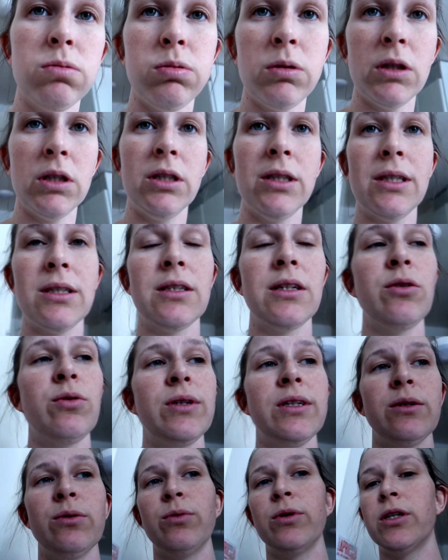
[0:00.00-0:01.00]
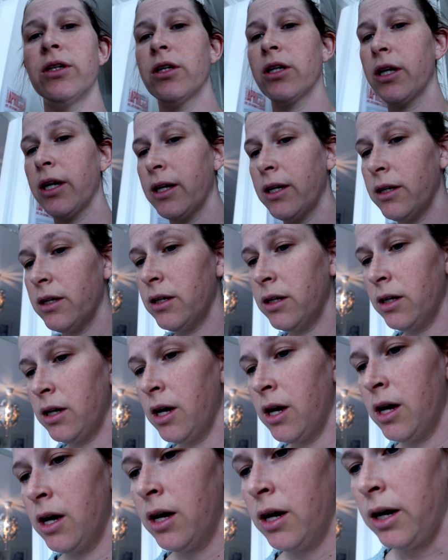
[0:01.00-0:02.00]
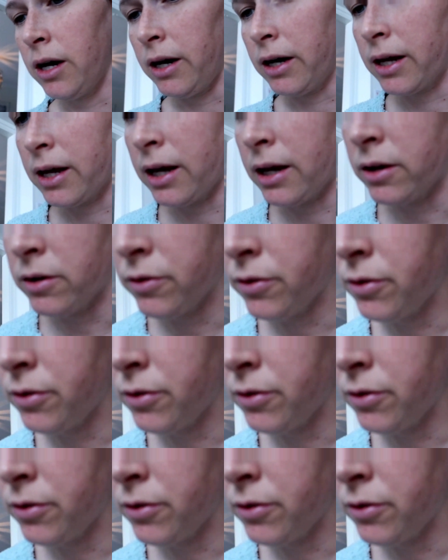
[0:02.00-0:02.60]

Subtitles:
But it does not really work, and I can't